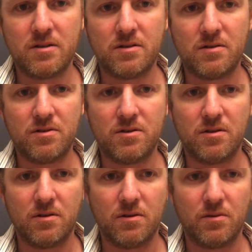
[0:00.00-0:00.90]
There's
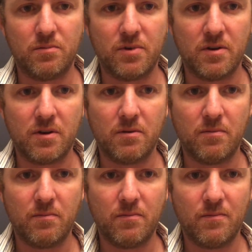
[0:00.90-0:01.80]
still a little bit of
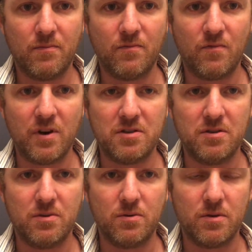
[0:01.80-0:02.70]

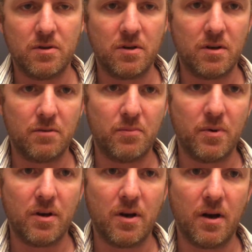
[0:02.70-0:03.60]
residue on there,
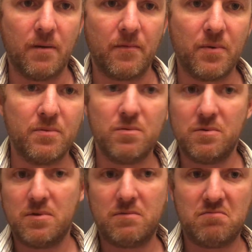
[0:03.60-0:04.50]
but we'll
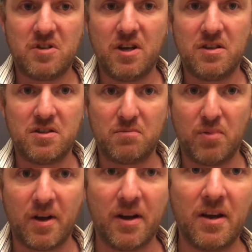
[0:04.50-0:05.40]
say this is
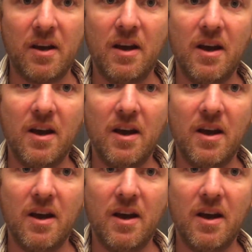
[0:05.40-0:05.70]
blank,